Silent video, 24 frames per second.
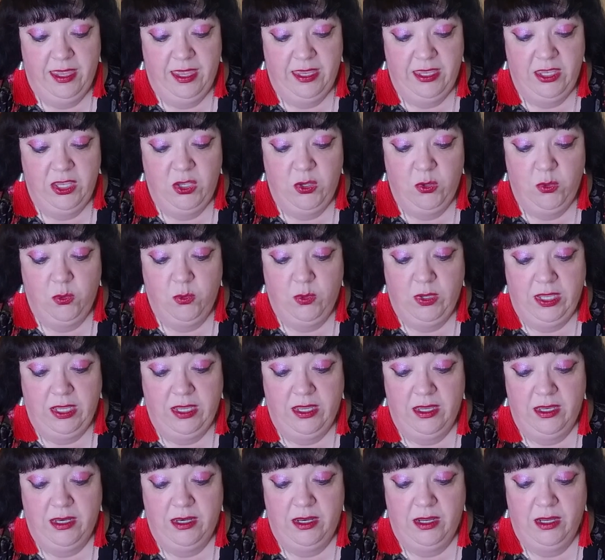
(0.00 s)
You
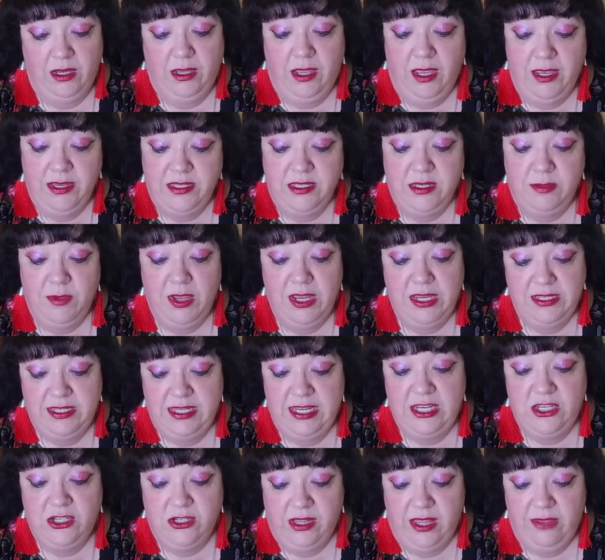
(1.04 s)
can customize
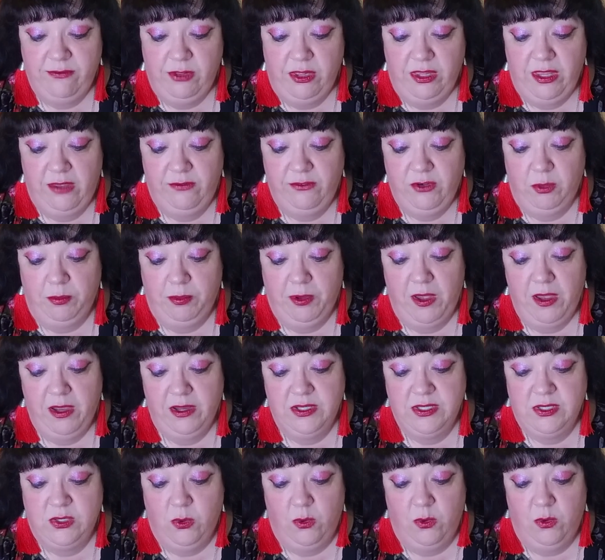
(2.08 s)
each level of your
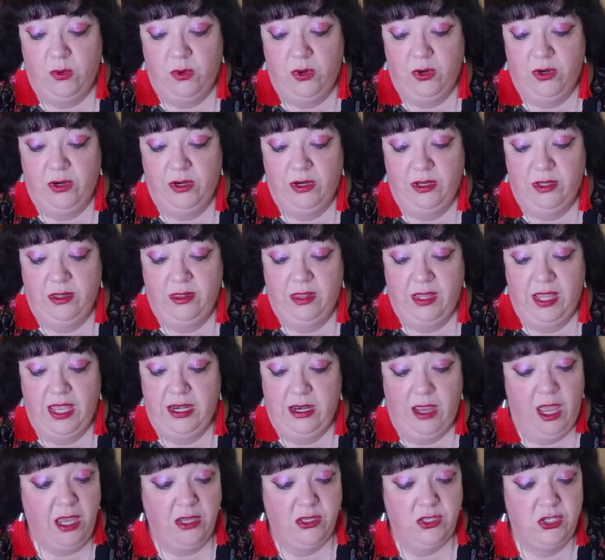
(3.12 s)
box or
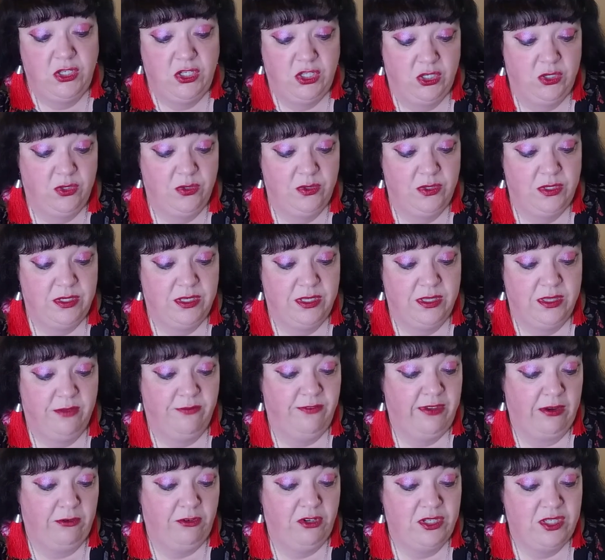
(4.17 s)
let us choose the
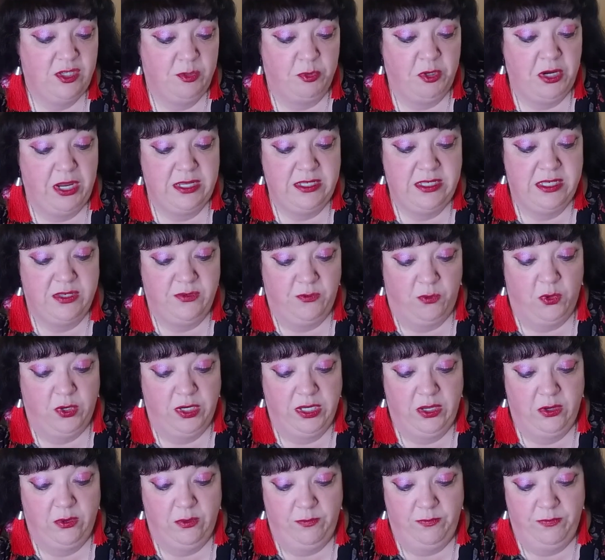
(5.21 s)
favorite surprises for
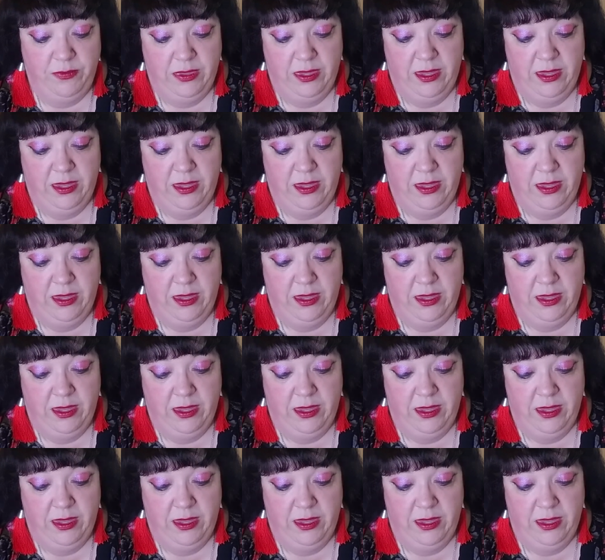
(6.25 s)
you.